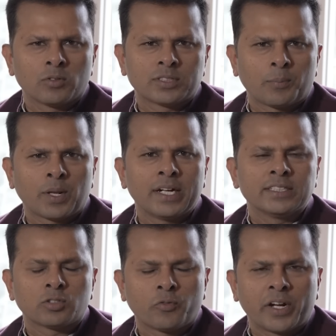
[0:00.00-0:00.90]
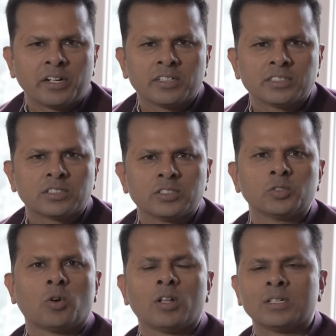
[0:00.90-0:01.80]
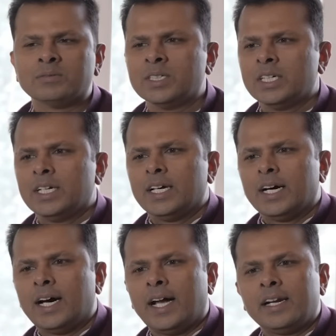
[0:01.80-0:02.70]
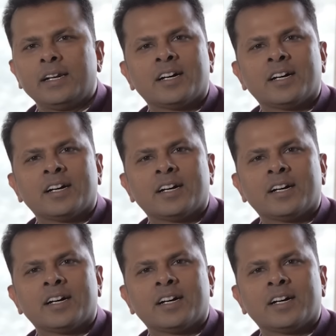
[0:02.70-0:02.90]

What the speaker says: of suppliers or vendors you call them, and